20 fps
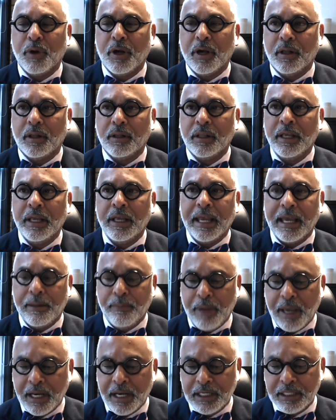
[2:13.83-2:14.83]
well,
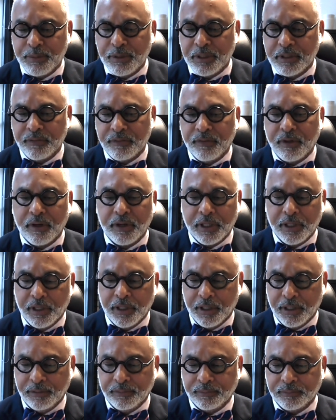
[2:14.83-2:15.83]
and management is very
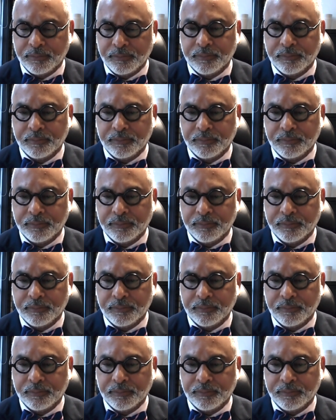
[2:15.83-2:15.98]
good.